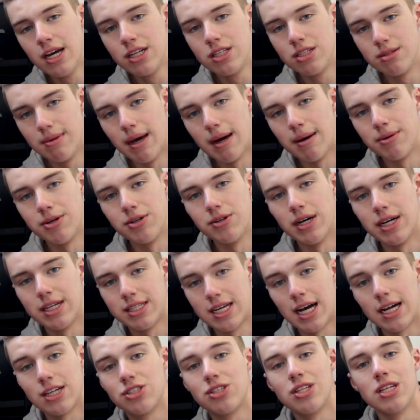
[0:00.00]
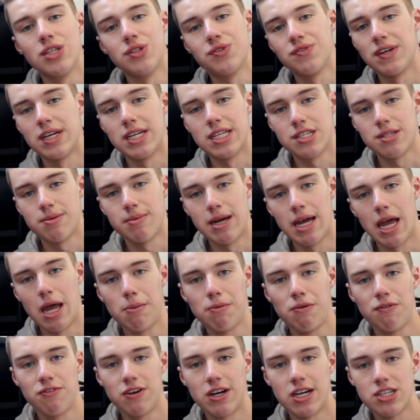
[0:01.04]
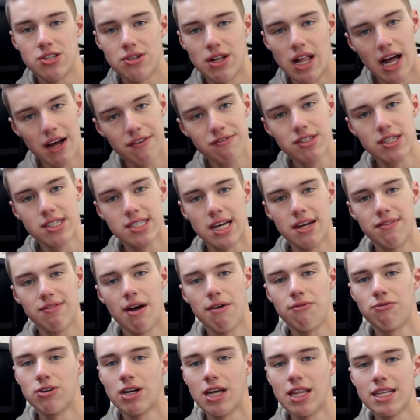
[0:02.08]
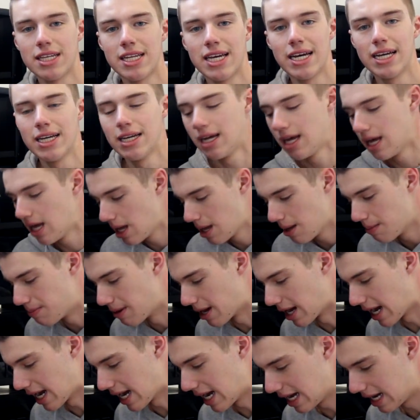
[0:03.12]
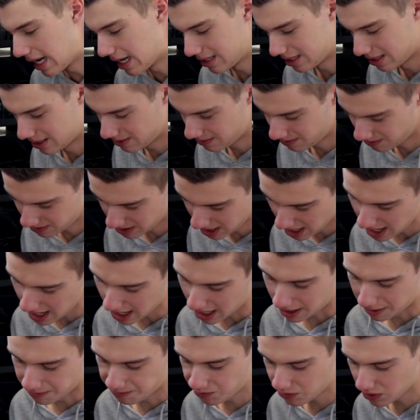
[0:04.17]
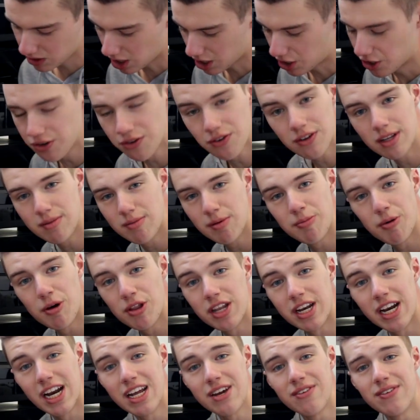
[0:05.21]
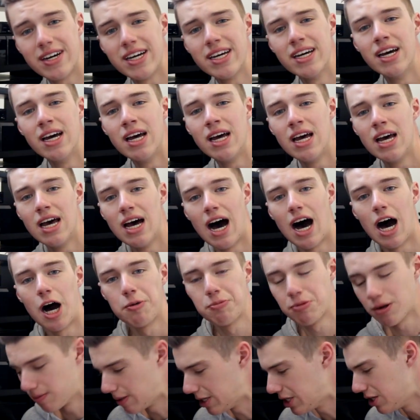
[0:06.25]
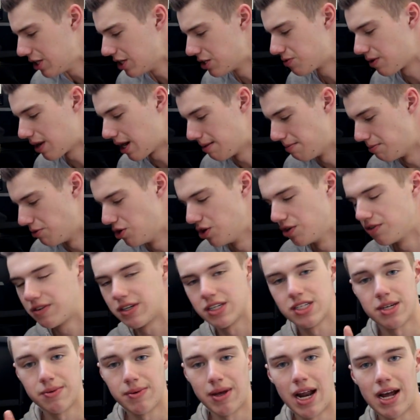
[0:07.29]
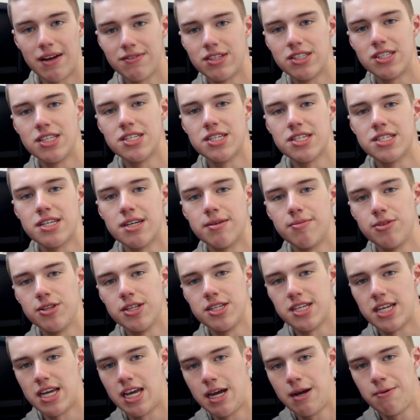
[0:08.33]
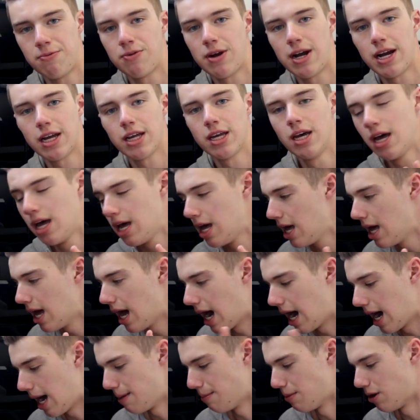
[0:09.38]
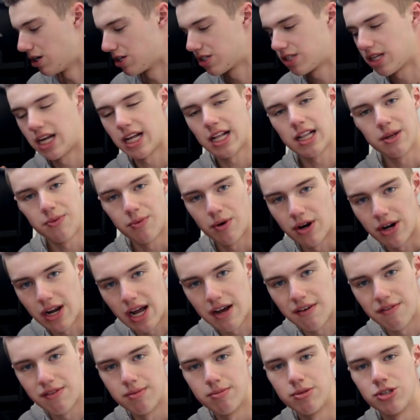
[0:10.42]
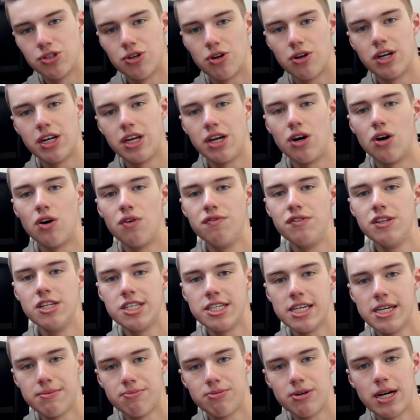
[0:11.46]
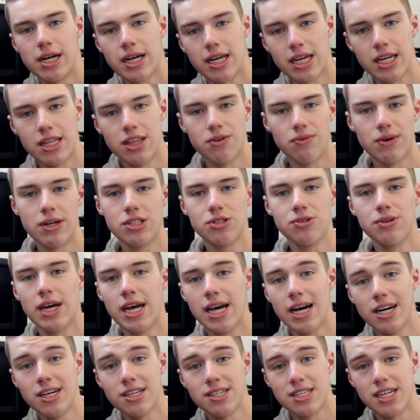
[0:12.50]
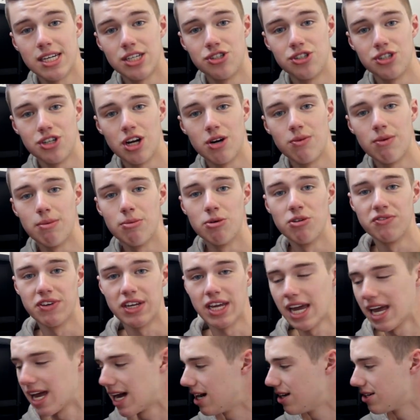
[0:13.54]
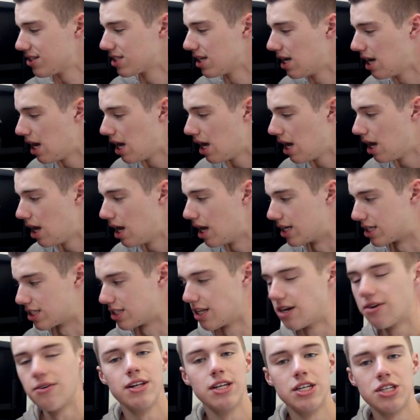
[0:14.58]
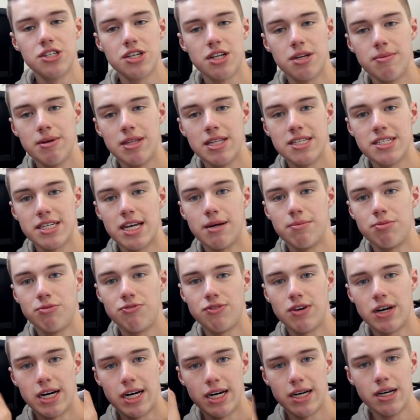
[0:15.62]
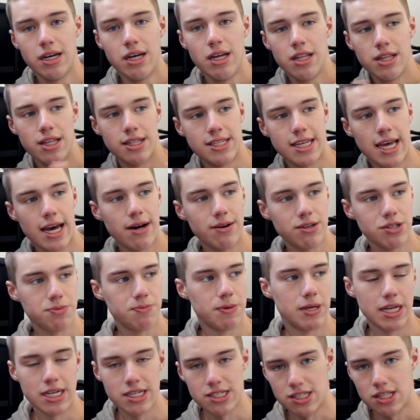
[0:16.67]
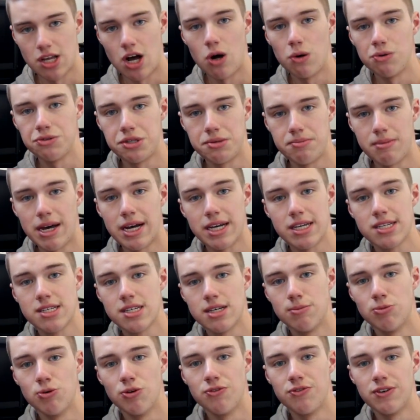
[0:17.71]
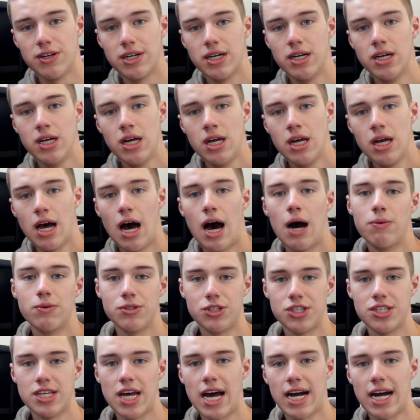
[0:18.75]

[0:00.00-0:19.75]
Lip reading: to be able to attach these fans to my amplifier. So I'll have to save that for another day. But yeah, I couldn't really be bothered anyway. I'll probably do this when I move because I'm gonna have to disassemble this amp rack. I most likely won't have the majority of this amp rack in the rental house. As you know, we're moving house. It's literally just going to be this amplifier, the tower speakers, and the Ultimax subwoofer, which is